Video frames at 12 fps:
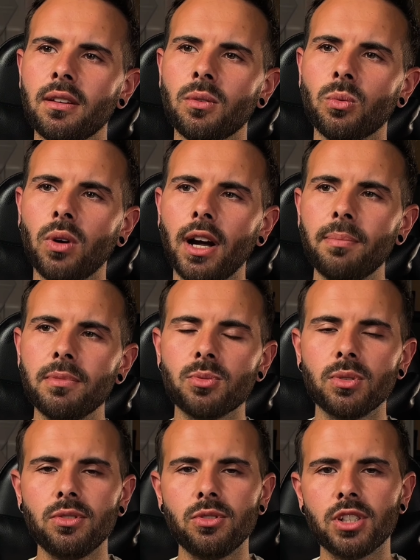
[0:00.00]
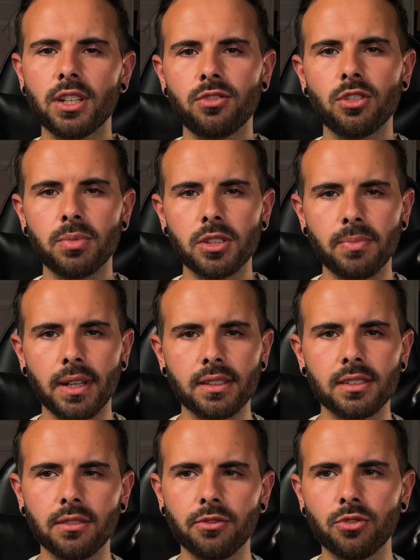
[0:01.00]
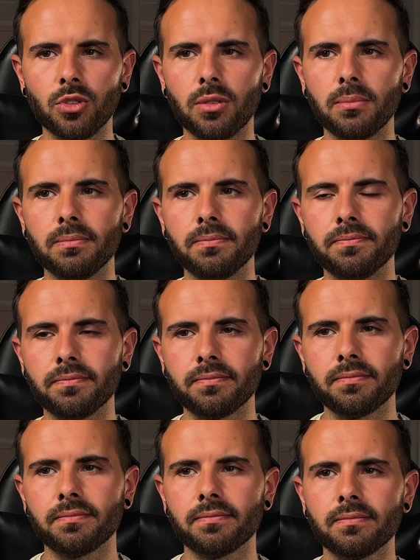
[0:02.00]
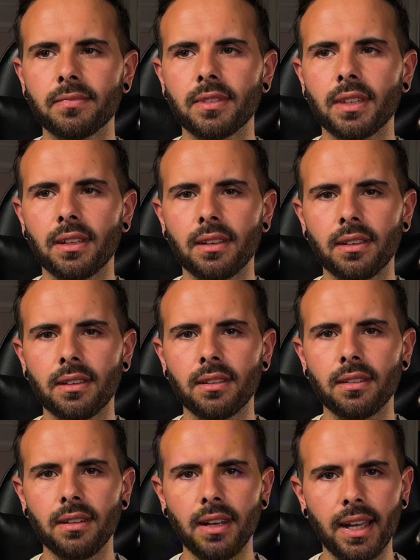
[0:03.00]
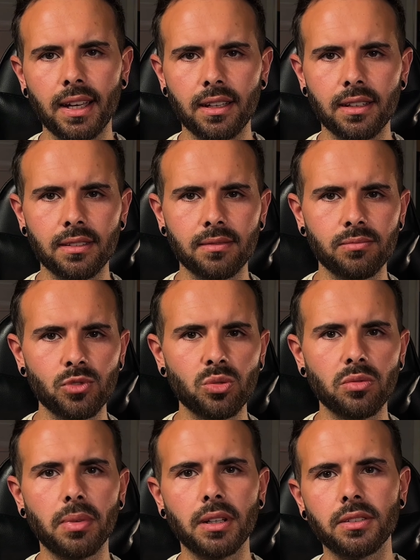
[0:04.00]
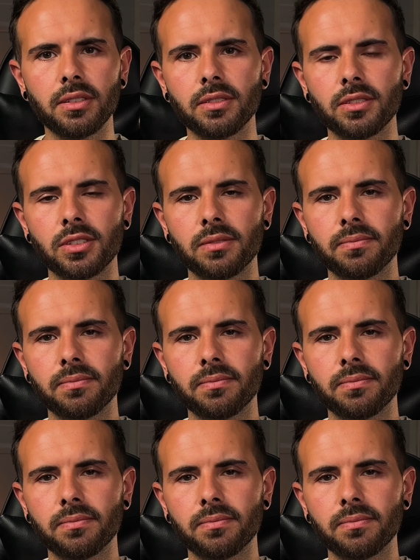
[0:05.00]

What happens when you shift your perspective from lack to abundance?